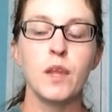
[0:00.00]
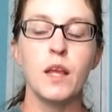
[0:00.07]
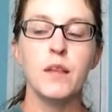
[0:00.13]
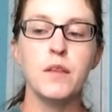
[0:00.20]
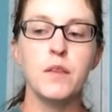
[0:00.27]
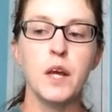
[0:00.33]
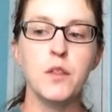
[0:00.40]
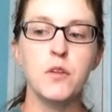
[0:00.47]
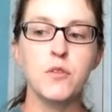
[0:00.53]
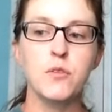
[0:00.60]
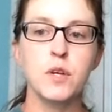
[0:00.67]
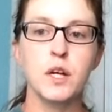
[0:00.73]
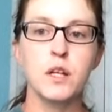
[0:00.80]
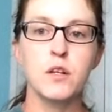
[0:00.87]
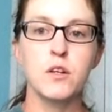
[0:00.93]
And then the other
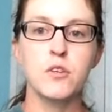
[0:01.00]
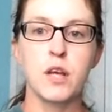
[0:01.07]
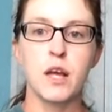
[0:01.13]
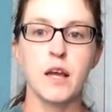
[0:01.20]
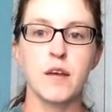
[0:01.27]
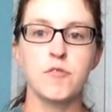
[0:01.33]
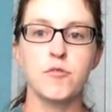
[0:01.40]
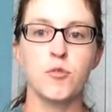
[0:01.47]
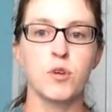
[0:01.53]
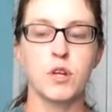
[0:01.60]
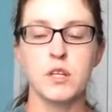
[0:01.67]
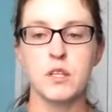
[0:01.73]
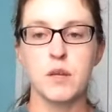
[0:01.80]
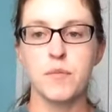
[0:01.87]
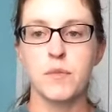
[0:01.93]
three colors I have
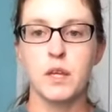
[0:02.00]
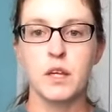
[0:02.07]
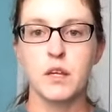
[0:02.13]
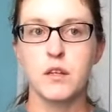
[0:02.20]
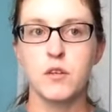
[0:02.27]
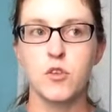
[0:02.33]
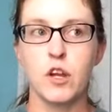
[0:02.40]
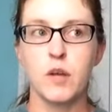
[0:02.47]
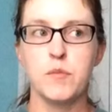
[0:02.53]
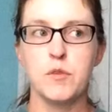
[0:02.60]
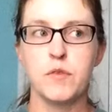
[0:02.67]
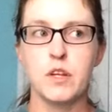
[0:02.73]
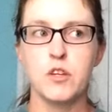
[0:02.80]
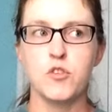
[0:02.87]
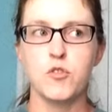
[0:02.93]
40 something grams
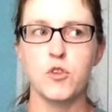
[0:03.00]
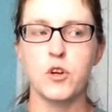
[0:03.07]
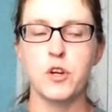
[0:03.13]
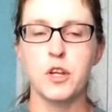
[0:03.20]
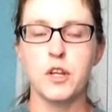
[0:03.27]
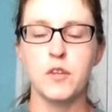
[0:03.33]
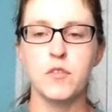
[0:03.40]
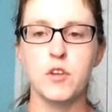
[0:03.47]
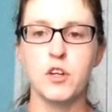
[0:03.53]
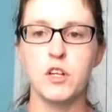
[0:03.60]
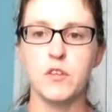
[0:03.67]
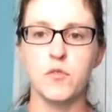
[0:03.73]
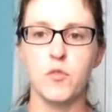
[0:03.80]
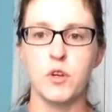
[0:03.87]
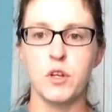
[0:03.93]
of each, or 30
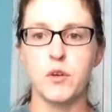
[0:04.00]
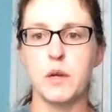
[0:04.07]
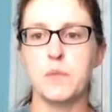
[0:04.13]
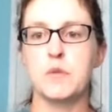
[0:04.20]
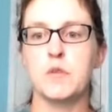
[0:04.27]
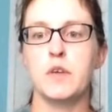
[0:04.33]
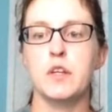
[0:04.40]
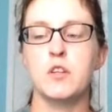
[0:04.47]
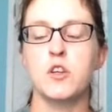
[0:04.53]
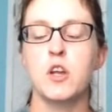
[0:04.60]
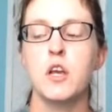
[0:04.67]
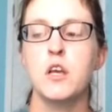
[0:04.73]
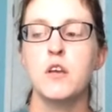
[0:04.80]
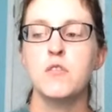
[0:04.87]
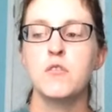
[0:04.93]
to 40 grams of each.
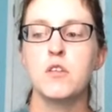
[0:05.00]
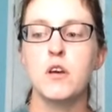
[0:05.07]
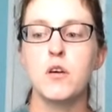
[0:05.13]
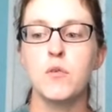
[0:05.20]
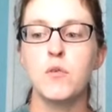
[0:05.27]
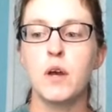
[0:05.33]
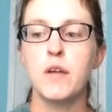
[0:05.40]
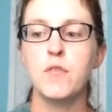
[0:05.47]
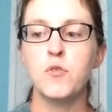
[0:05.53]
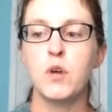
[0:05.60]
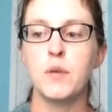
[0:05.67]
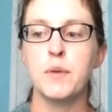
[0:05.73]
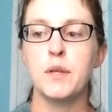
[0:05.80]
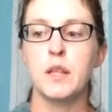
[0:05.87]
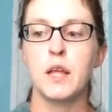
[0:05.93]
So I have
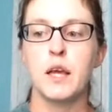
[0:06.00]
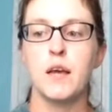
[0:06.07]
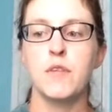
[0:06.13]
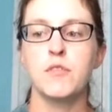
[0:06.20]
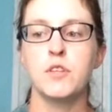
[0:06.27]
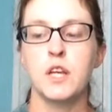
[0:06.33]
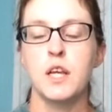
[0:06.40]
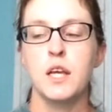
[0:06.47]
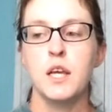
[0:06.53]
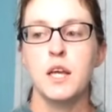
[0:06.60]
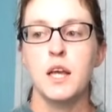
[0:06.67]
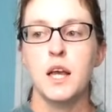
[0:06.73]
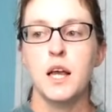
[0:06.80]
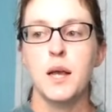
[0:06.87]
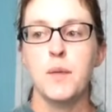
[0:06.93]
quite a bit left.
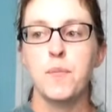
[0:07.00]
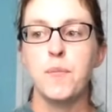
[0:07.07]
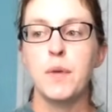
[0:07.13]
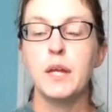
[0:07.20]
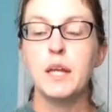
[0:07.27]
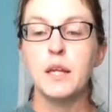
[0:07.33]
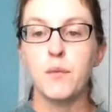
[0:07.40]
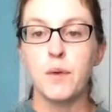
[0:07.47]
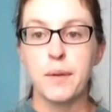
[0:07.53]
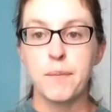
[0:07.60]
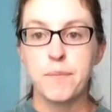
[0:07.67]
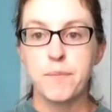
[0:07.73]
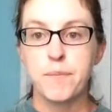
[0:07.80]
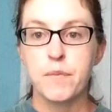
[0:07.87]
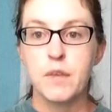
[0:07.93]
But anyway,
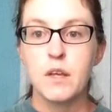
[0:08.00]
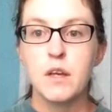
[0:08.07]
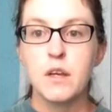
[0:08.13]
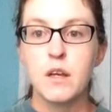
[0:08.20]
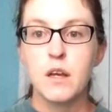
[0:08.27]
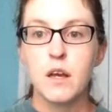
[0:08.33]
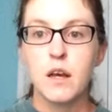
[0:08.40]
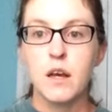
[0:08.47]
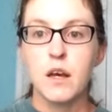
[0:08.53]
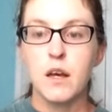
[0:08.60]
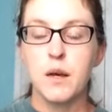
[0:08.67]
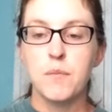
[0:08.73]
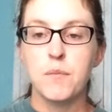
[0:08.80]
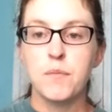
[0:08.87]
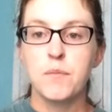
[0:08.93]

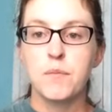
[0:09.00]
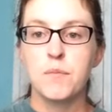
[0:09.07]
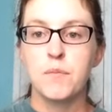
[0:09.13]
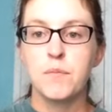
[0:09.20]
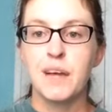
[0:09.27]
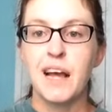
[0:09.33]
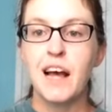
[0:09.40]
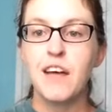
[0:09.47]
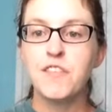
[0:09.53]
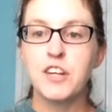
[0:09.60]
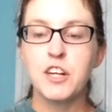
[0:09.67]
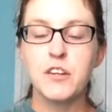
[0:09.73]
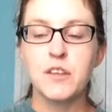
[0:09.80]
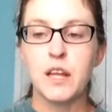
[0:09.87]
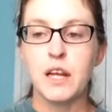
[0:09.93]
I'll
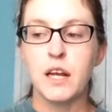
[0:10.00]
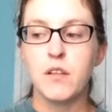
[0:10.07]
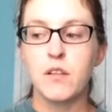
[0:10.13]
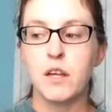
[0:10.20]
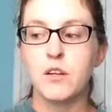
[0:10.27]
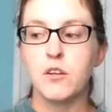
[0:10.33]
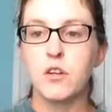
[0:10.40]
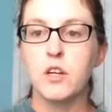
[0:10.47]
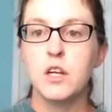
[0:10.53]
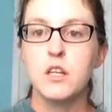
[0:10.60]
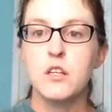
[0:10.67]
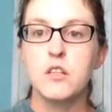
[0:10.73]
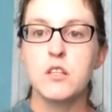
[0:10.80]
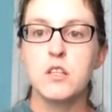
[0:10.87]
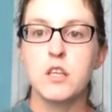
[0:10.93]
figure that out later.
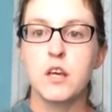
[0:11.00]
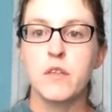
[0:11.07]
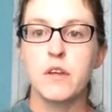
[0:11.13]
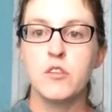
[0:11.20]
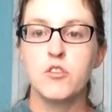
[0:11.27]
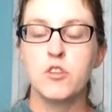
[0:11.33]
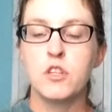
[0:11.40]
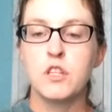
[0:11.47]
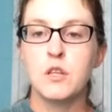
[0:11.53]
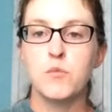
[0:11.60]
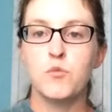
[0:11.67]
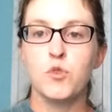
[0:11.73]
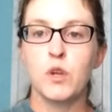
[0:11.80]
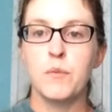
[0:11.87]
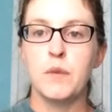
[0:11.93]
So that's just
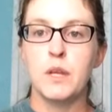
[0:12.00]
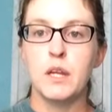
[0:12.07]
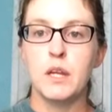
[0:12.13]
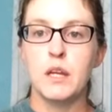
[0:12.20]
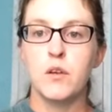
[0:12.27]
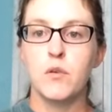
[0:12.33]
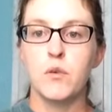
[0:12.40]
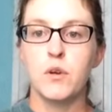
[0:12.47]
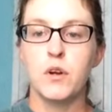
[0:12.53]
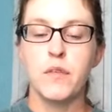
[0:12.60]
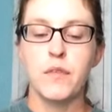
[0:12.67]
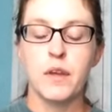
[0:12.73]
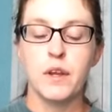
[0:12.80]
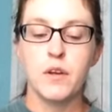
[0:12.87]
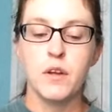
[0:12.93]
some dream knitting going
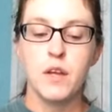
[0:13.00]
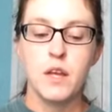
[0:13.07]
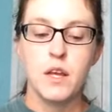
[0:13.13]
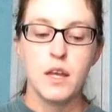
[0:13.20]
on there.